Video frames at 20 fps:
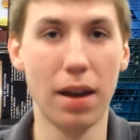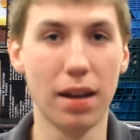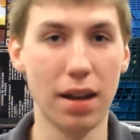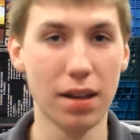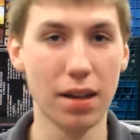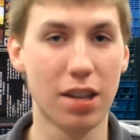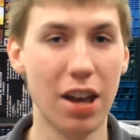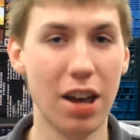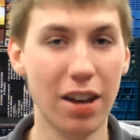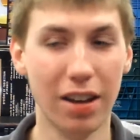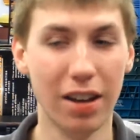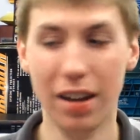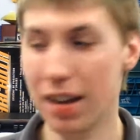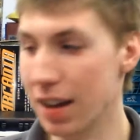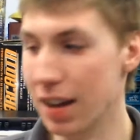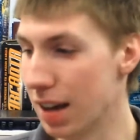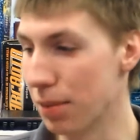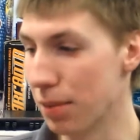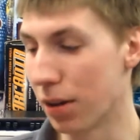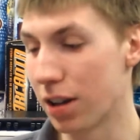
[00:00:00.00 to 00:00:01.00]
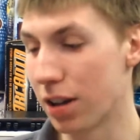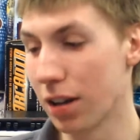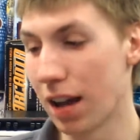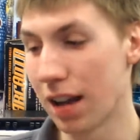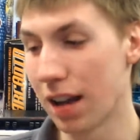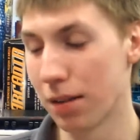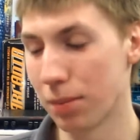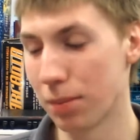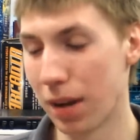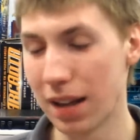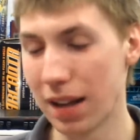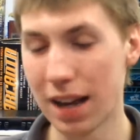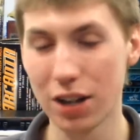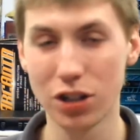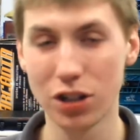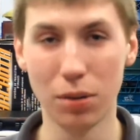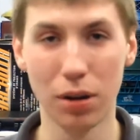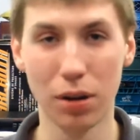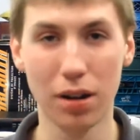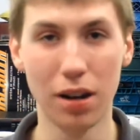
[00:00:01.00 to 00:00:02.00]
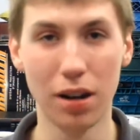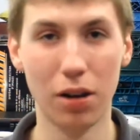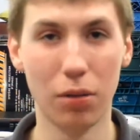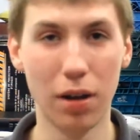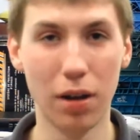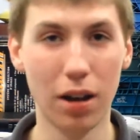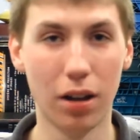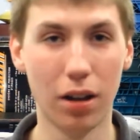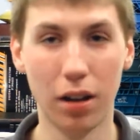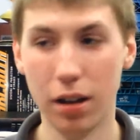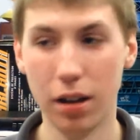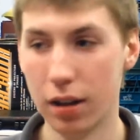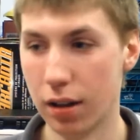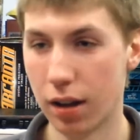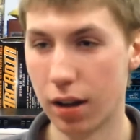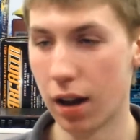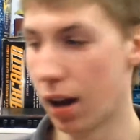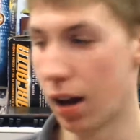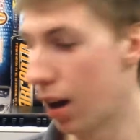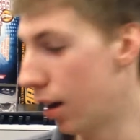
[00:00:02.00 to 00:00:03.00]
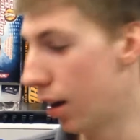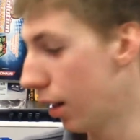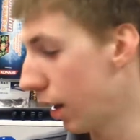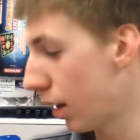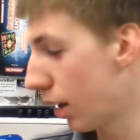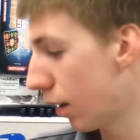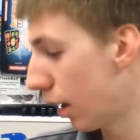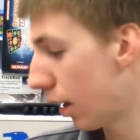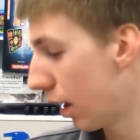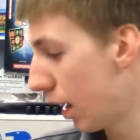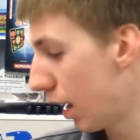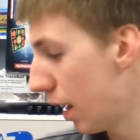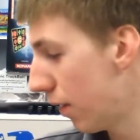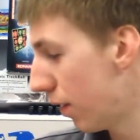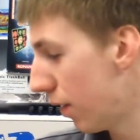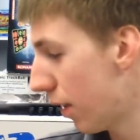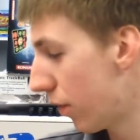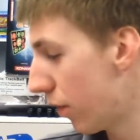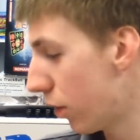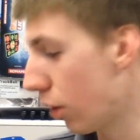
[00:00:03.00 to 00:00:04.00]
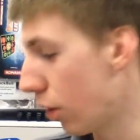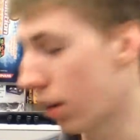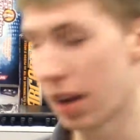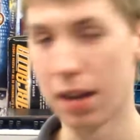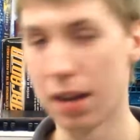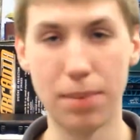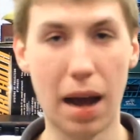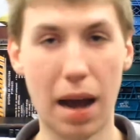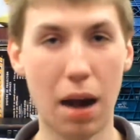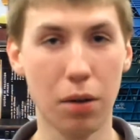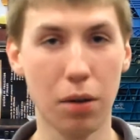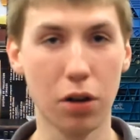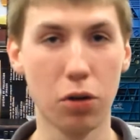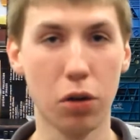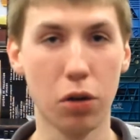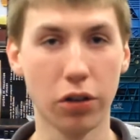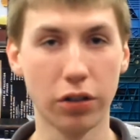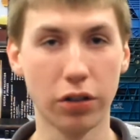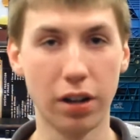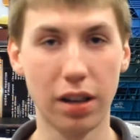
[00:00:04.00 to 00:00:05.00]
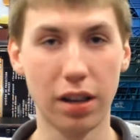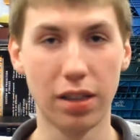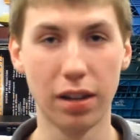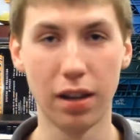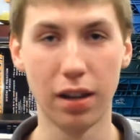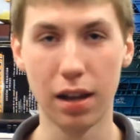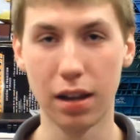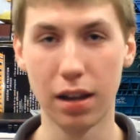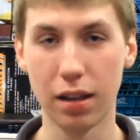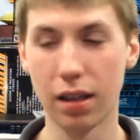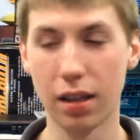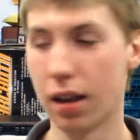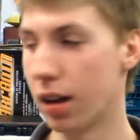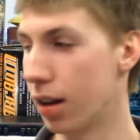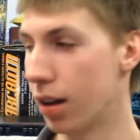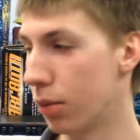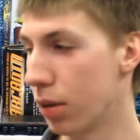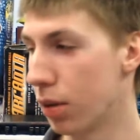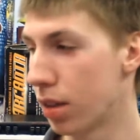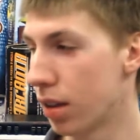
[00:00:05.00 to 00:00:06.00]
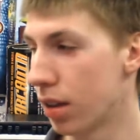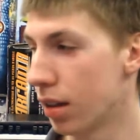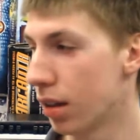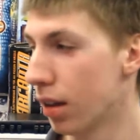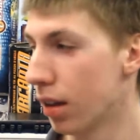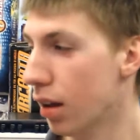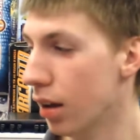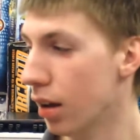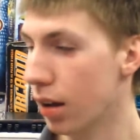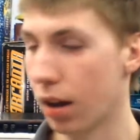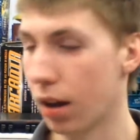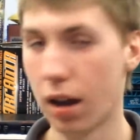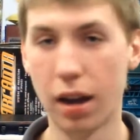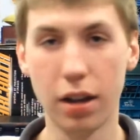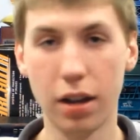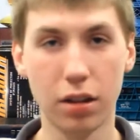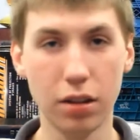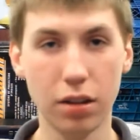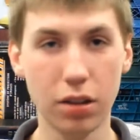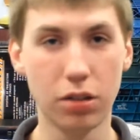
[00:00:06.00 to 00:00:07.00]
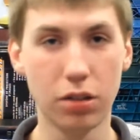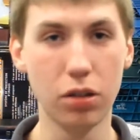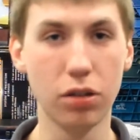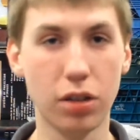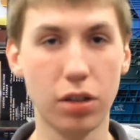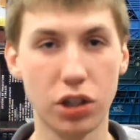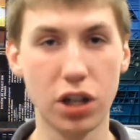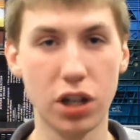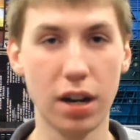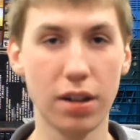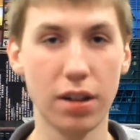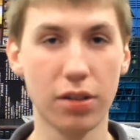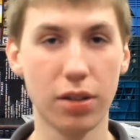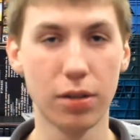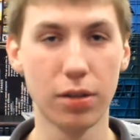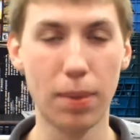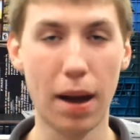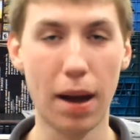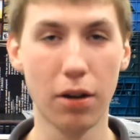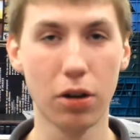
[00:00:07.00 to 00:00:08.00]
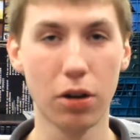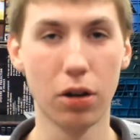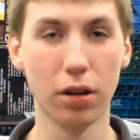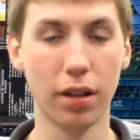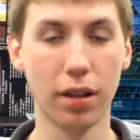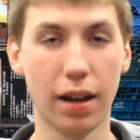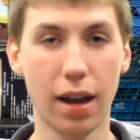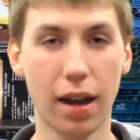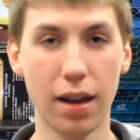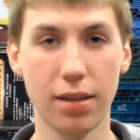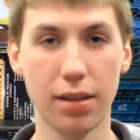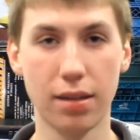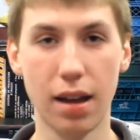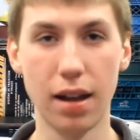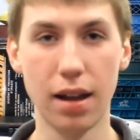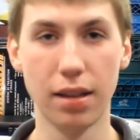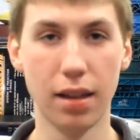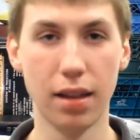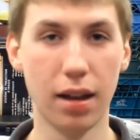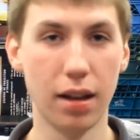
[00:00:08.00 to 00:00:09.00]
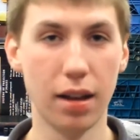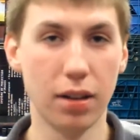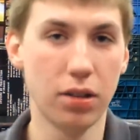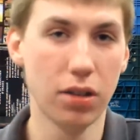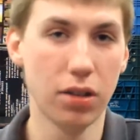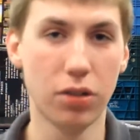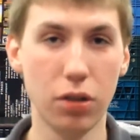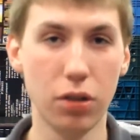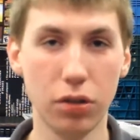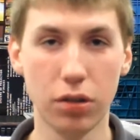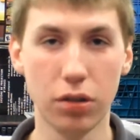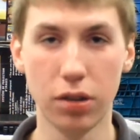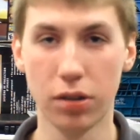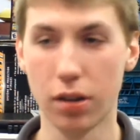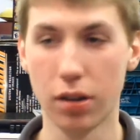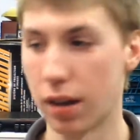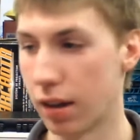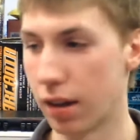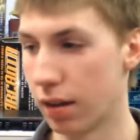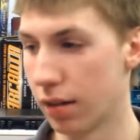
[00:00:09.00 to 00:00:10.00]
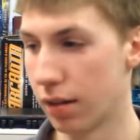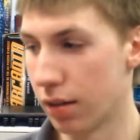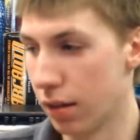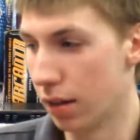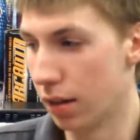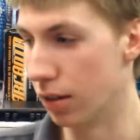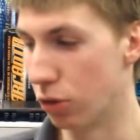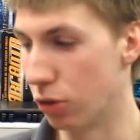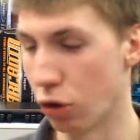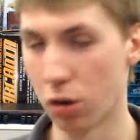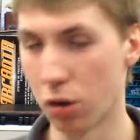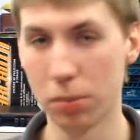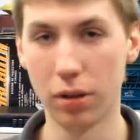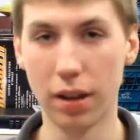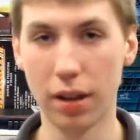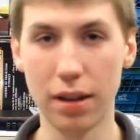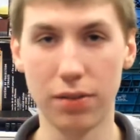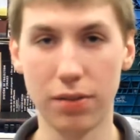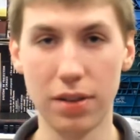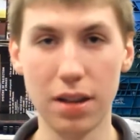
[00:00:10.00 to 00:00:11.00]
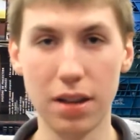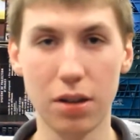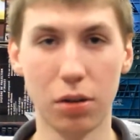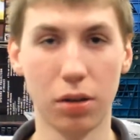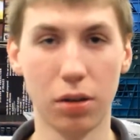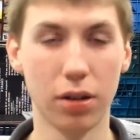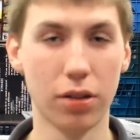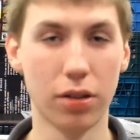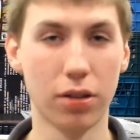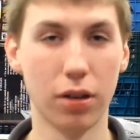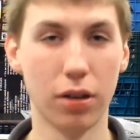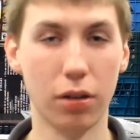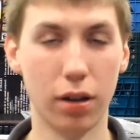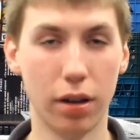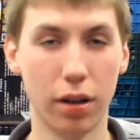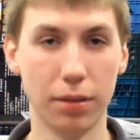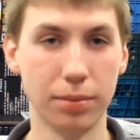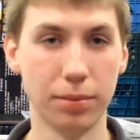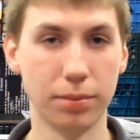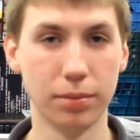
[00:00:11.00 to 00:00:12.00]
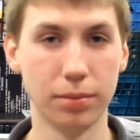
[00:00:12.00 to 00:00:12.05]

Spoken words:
I guess it might actually work out well. Like even if you don't get a power cord or anything like it with it, you can just use the Genesis power cord, like I said, and it just uses a normal AV cord. So